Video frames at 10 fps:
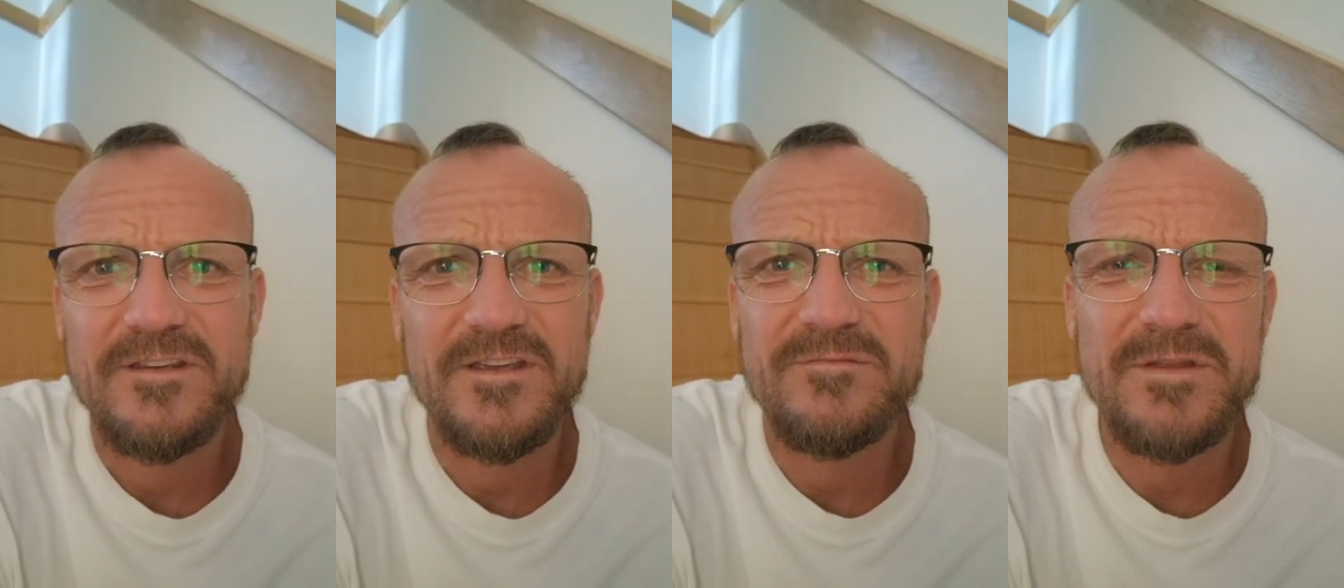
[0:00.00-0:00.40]

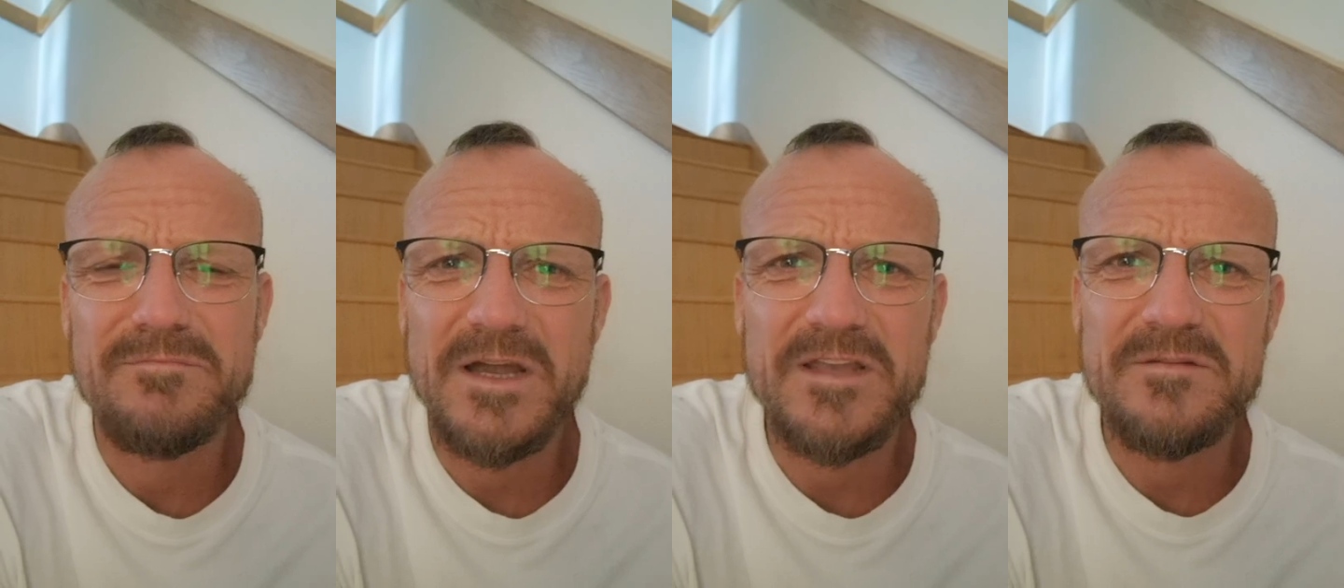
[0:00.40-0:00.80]
and
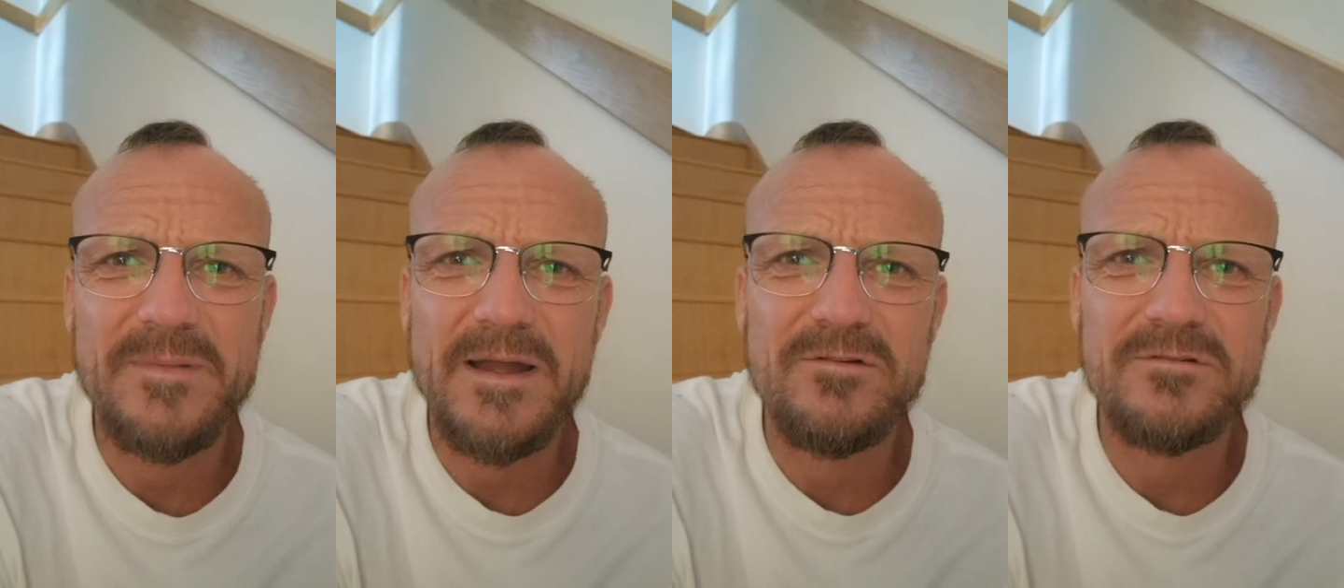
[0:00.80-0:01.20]
mucking
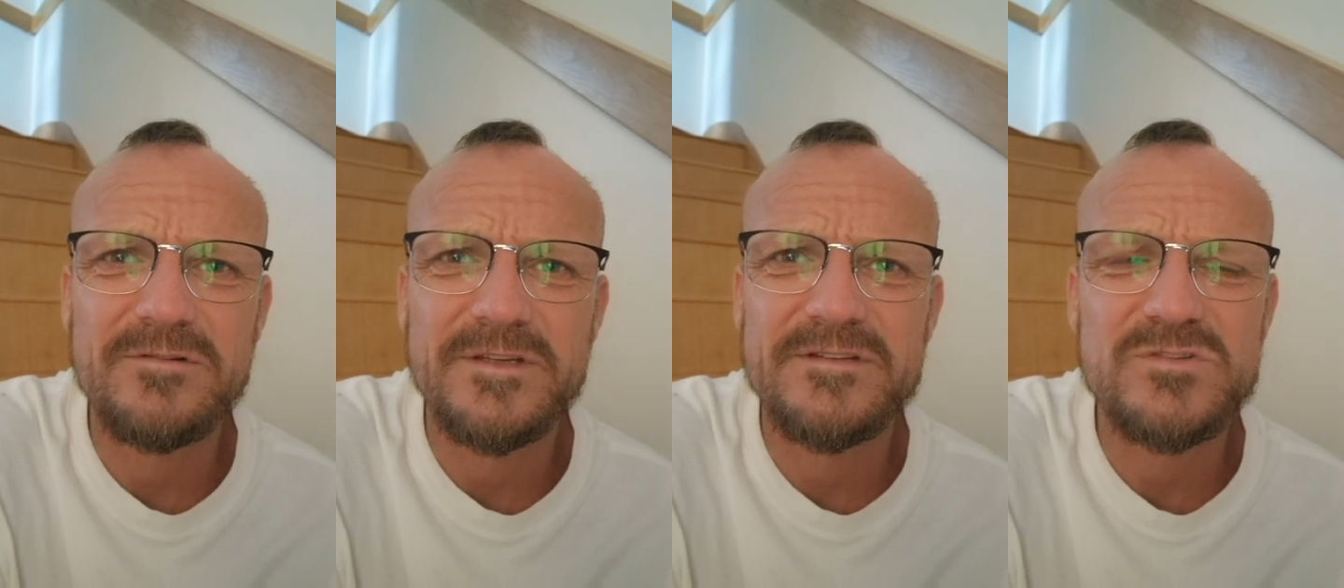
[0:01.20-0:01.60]
about
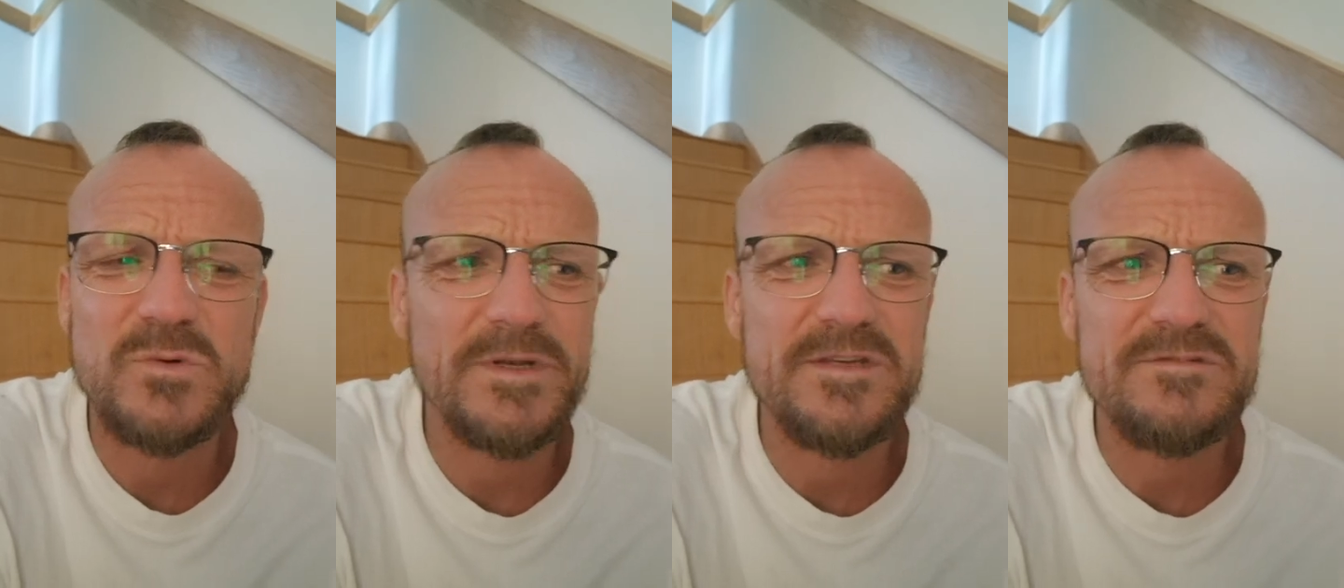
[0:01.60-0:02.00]
and
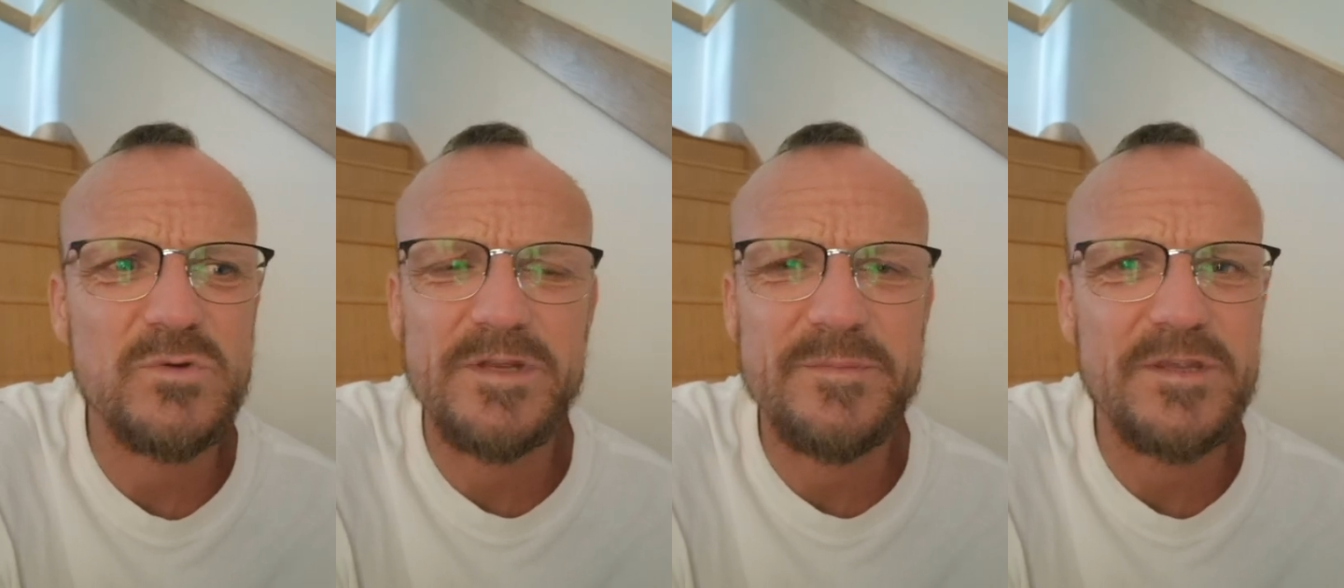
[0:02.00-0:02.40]
20-20.